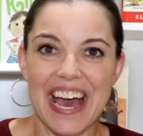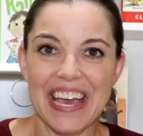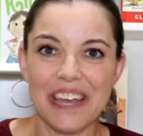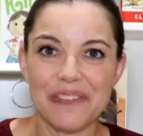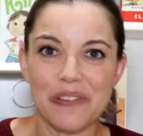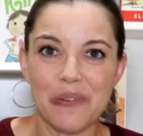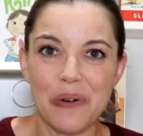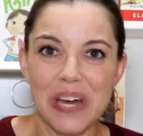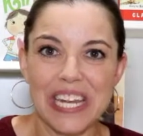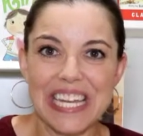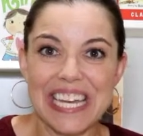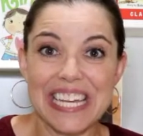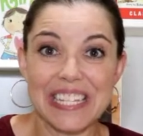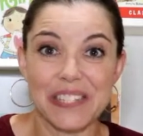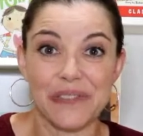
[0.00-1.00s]
Hi everyone,
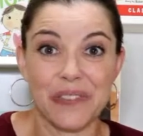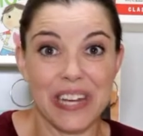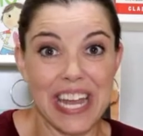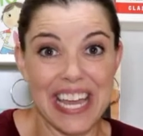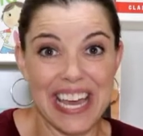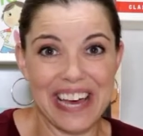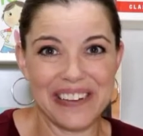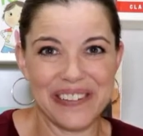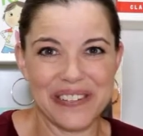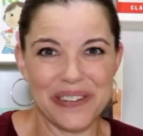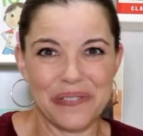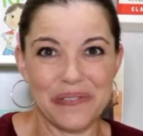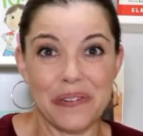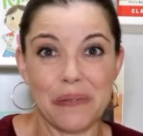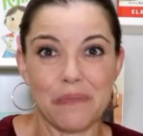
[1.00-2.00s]
it's Renee Hauser
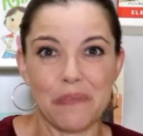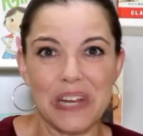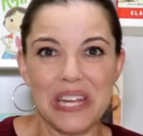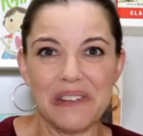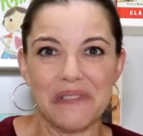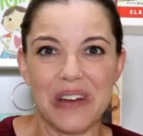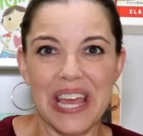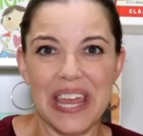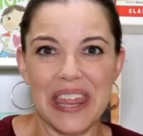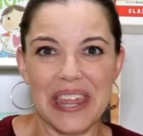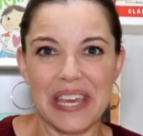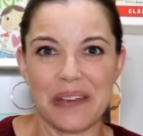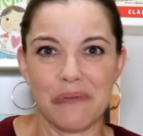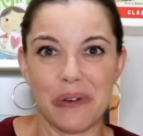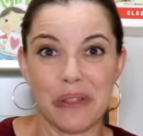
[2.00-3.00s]
from Read, Write,
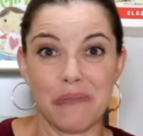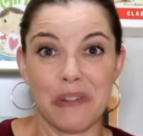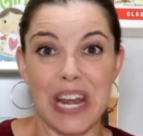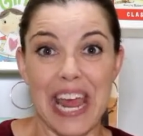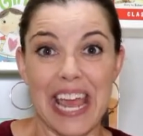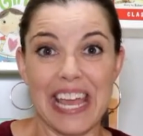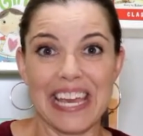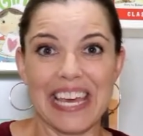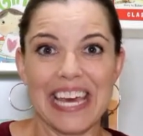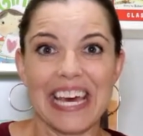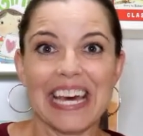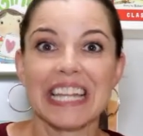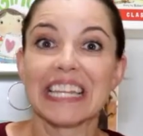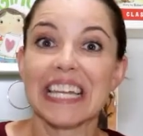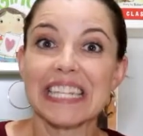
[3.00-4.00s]
Think with Renee.
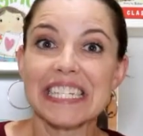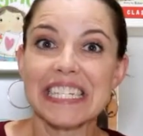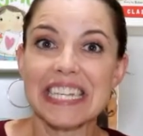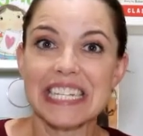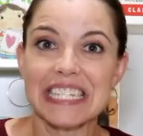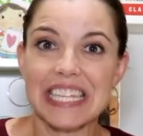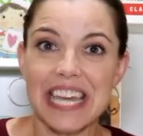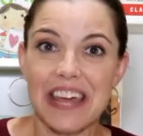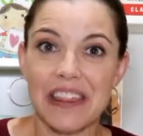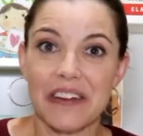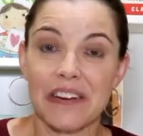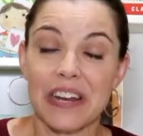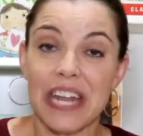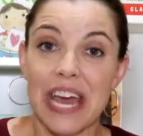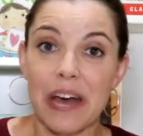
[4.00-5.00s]
Let's think together
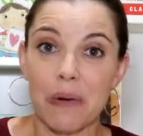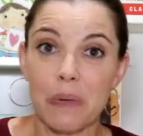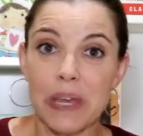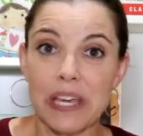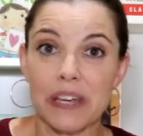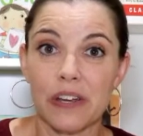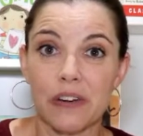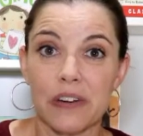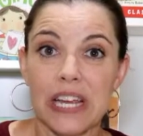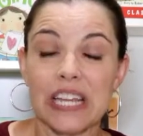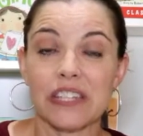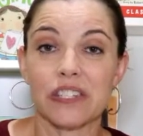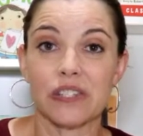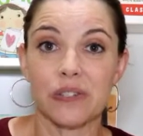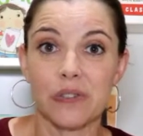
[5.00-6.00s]
on how we can create
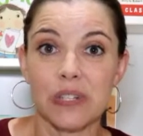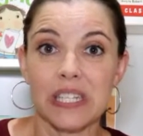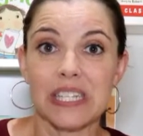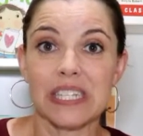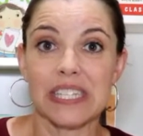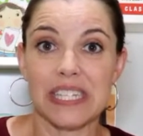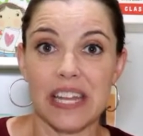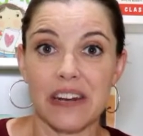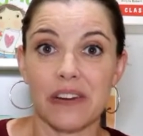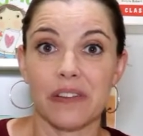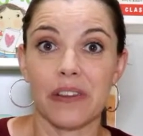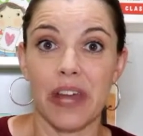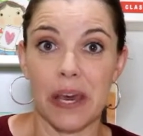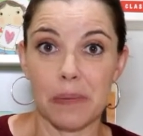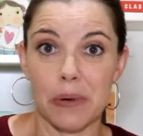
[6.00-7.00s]
student-centered
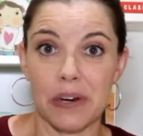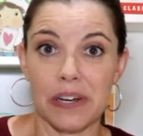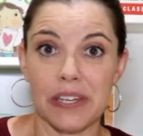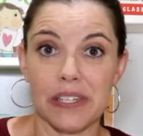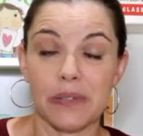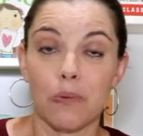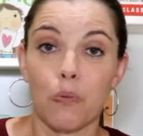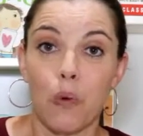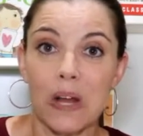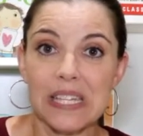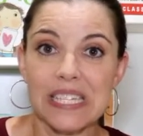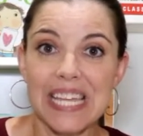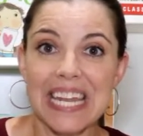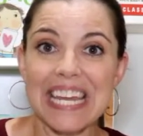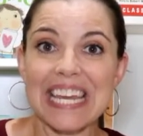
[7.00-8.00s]
libraries, ones
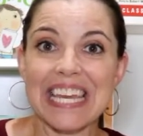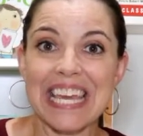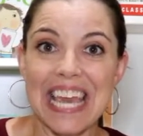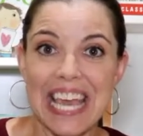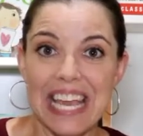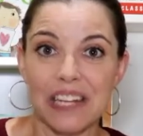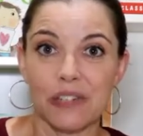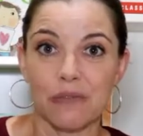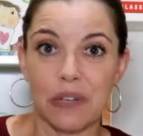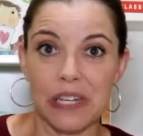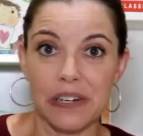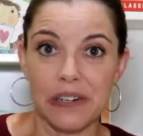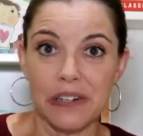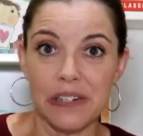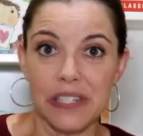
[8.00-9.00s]
that engage
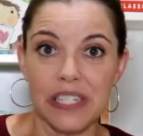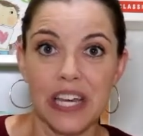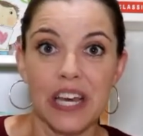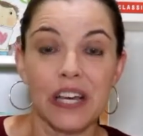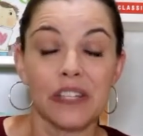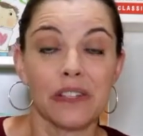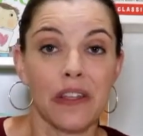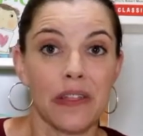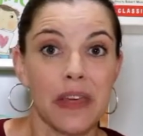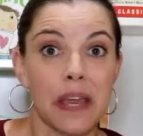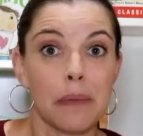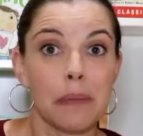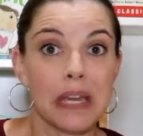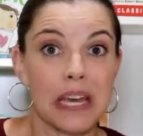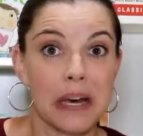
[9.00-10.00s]
readers so that they
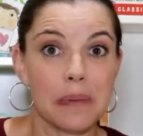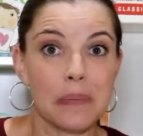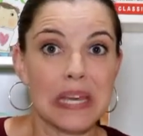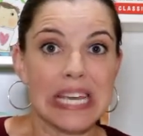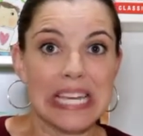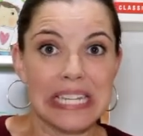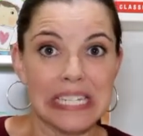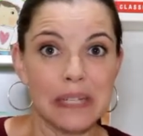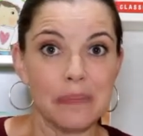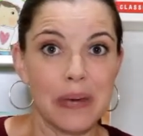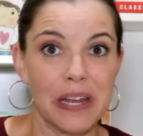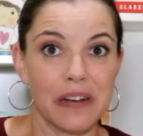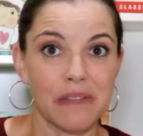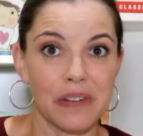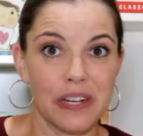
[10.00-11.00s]
can become
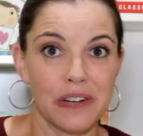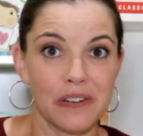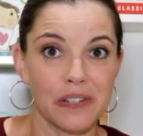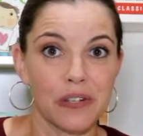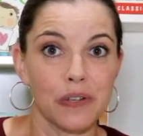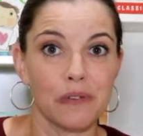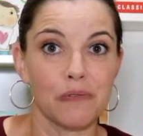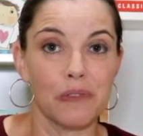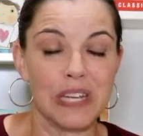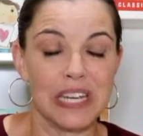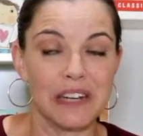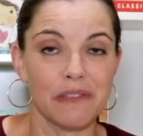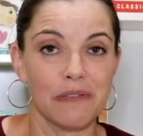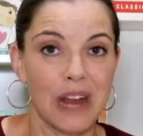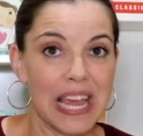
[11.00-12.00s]
independent readers who
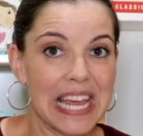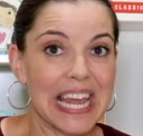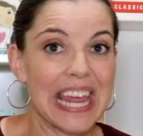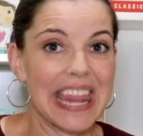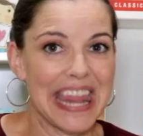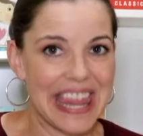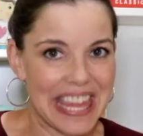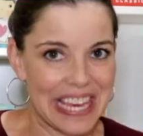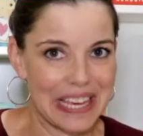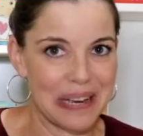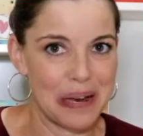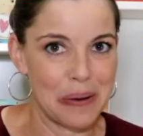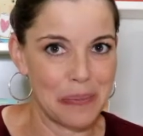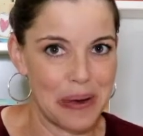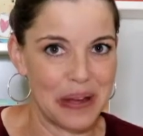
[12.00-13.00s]
read, write, and think
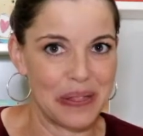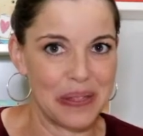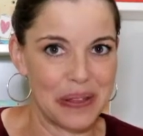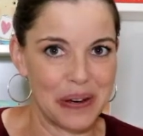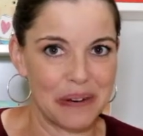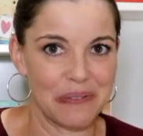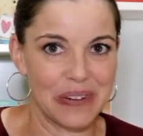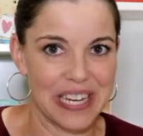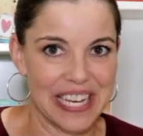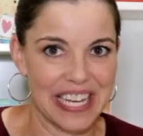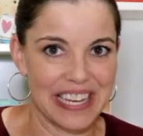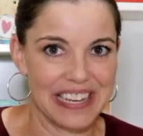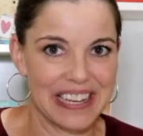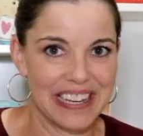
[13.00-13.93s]
about their reading.